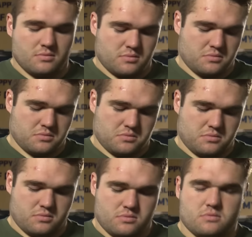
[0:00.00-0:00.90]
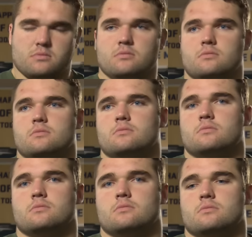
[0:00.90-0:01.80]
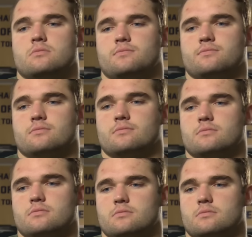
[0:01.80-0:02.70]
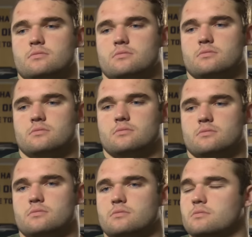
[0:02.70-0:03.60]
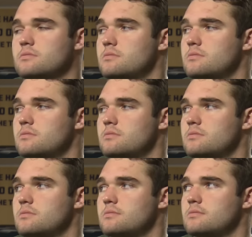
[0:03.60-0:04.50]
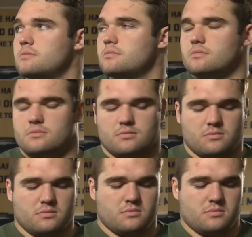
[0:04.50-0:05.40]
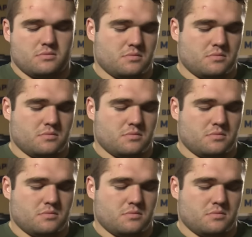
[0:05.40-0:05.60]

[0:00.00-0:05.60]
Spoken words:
No words are spoken by the person on screen.